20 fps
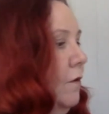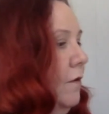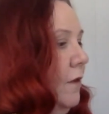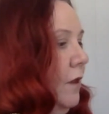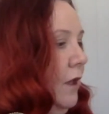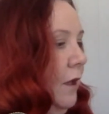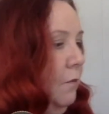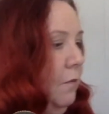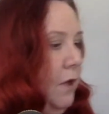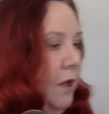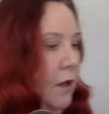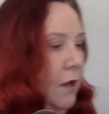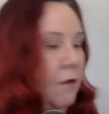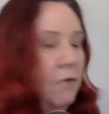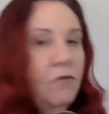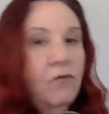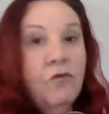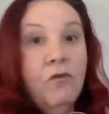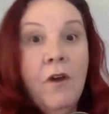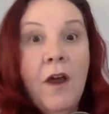So let me
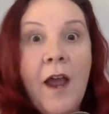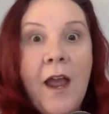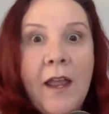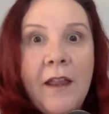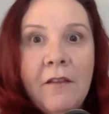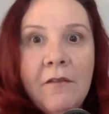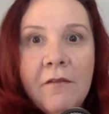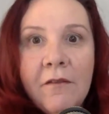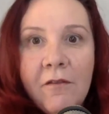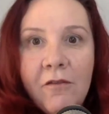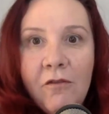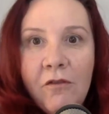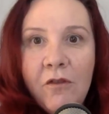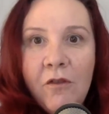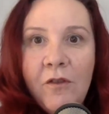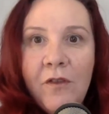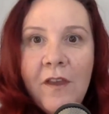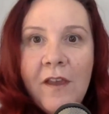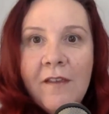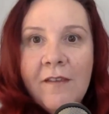try and do
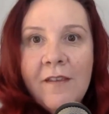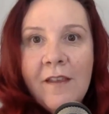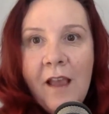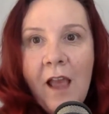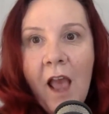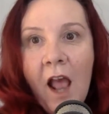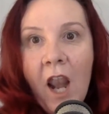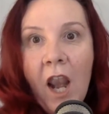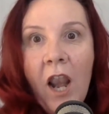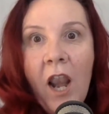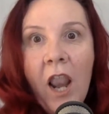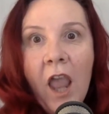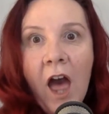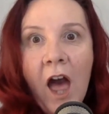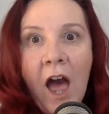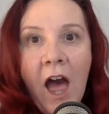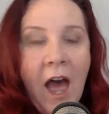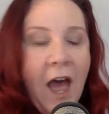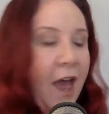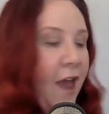this
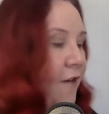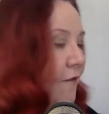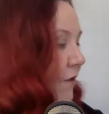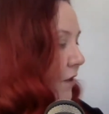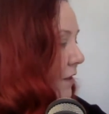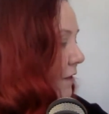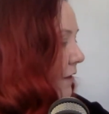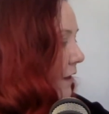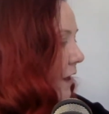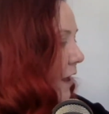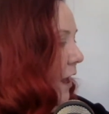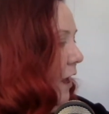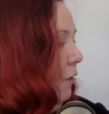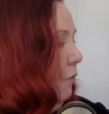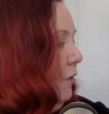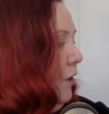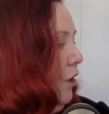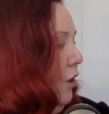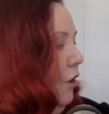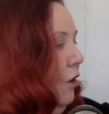live and see how
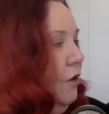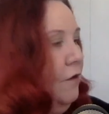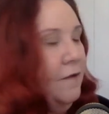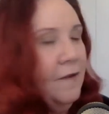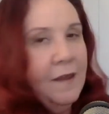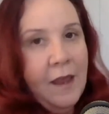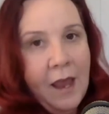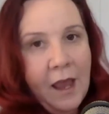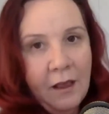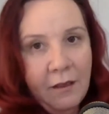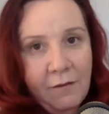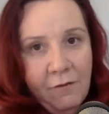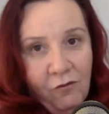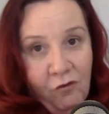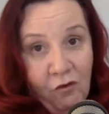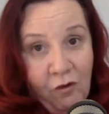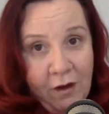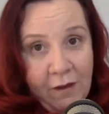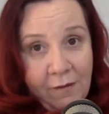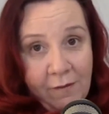we go, see how
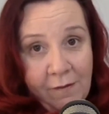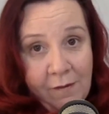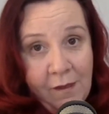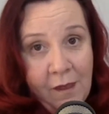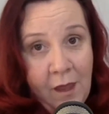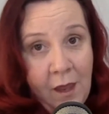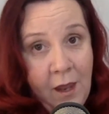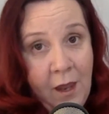stressed